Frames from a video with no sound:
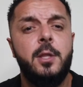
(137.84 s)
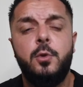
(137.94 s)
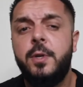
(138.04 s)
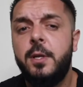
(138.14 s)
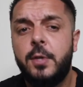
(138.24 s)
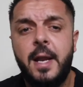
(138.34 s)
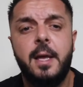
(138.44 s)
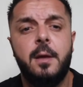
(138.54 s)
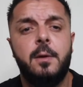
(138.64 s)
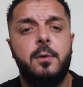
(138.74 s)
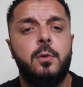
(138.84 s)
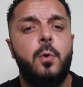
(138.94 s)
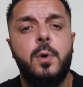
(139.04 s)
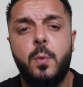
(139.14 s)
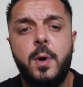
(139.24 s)
And you drink daily, not
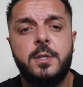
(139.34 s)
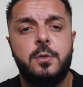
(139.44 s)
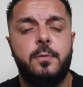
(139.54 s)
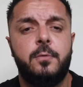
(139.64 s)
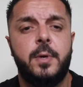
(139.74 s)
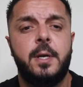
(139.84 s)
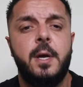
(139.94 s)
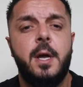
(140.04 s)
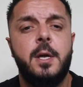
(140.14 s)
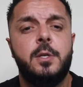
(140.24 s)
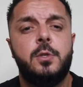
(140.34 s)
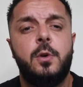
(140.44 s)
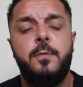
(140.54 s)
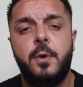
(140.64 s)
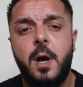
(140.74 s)
only one soft drink.
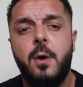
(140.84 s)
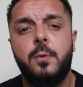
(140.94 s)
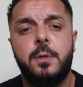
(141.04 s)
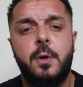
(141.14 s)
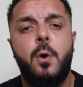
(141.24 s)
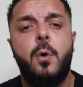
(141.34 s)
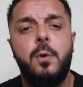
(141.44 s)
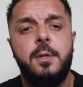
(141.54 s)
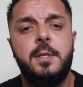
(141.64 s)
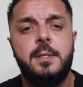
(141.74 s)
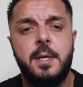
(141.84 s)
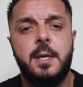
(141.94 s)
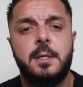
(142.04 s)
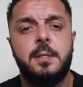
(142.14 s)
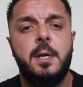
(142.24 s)
So if you count all these
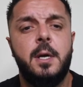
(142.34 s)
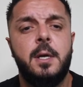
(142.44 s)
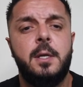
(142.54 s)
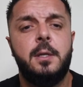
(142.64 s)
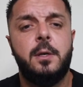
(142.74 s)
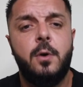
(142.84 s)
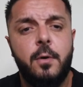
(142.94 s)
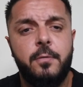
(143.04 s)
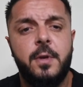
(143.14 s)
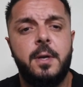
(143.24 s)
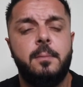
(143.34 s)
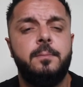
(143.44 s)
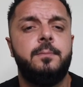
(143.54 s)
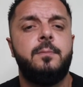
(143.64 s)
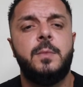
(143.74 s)
things, the coffee,
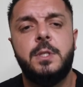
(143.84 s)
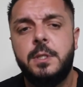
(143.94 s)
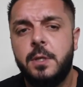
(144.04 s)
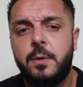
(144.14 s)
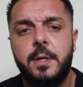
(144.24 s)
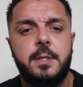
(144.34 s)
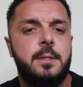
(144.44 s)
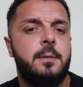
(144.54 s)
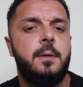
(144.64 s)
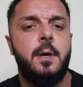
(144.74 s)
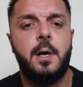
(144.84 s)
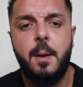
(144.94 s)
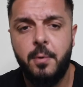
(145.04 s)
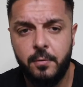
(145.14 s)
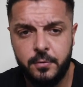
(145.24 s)
the cigarettes, a
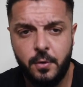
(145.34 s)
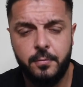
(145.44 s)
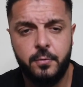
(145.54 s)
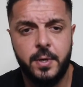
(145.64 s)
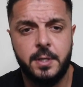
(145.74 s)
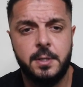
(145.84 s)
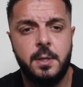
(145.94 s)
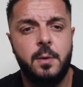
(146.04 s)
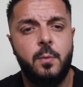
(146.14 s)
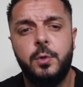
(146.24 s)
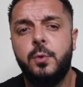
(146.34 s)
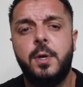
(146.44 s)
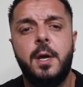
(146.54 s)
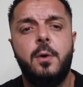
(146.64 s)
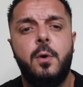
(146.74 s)
couple of soft drinks, what you
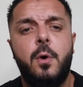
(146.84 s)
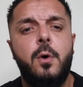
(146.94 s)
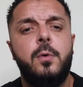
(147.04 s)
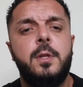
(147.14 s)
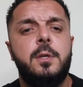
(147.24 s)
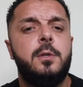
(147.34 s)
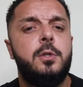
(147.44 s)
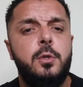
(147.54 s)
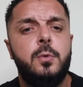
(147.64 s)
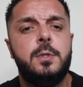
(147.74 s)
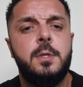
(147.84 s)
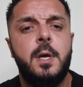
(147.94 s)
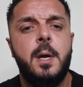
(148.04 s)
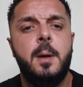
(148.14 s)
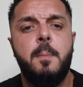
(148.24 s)
can already reduce,
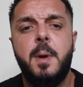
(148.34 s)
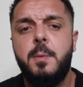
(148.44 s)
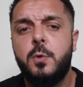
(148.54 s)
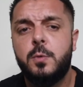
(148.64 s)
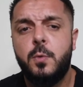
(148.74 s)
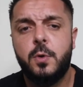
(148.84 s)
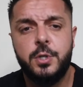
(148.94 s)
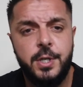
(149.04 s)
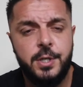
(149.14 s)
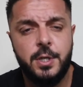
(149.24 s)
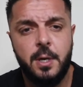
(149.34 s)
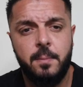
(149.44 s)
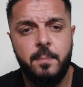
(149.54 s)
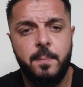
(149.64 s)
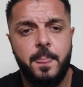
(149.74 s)
maybe you smoke shisha,
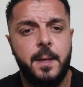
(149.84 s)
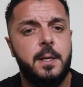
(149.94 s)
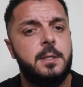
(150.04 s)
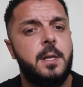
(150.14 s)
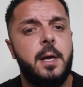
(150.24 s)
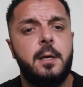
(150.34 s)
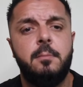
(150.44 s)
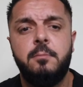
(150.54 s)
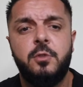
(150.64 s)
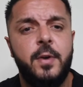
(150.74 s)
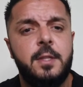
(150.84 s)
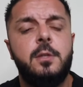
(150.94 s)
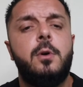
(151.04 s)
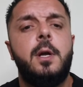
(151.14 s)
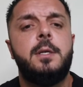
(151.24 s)
then it's like
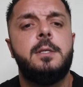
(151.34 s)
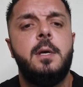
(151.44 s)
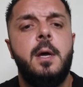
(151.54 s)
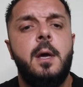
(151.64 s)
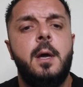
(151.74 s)
twenty dollars.